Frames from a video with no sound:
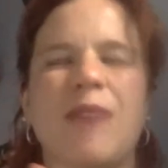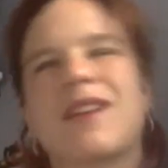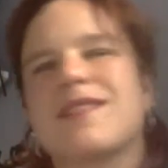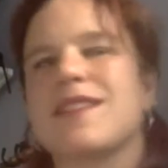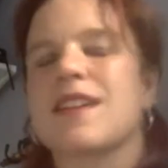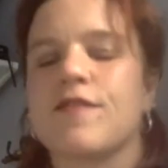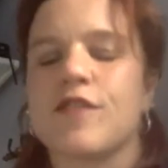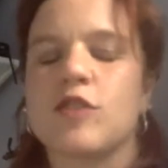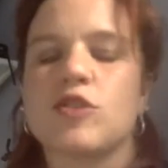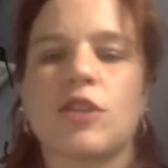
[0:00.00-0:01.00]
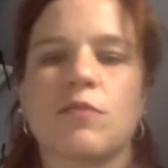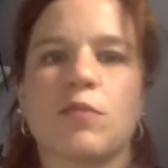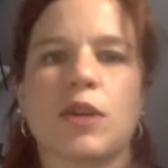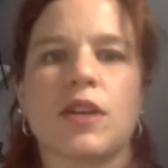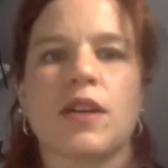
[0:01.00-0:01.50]
not going to say
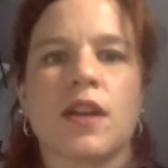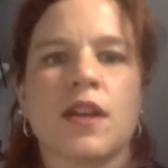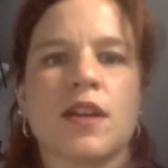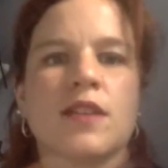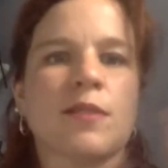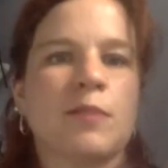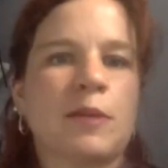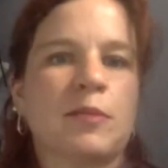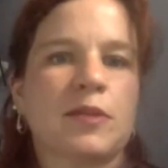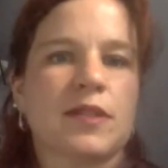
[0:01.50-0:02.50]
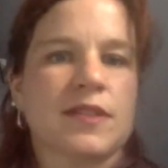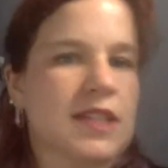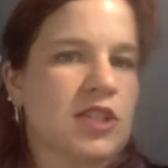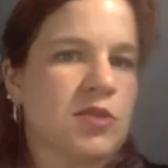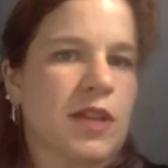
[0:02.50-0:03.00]
confusion, but some people
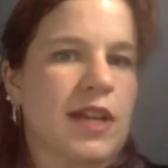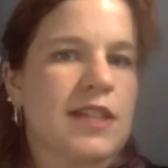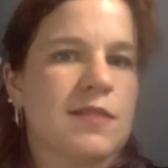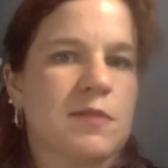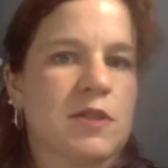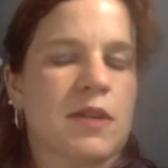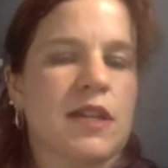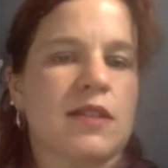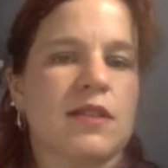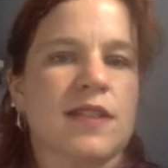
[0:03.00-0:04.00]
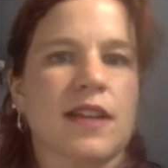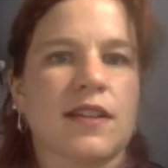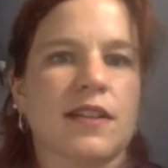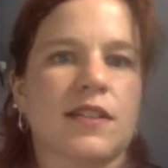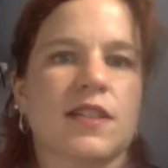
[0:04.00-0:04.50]
distinctualize between the
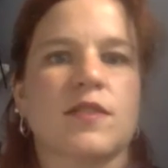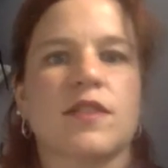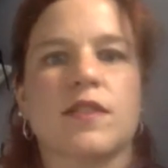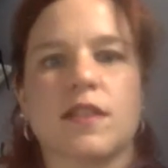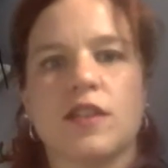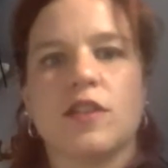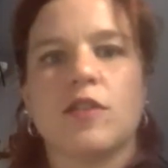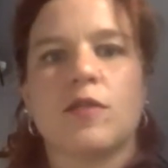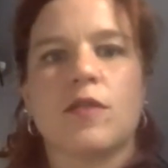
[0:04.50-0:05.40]
psychedelics and the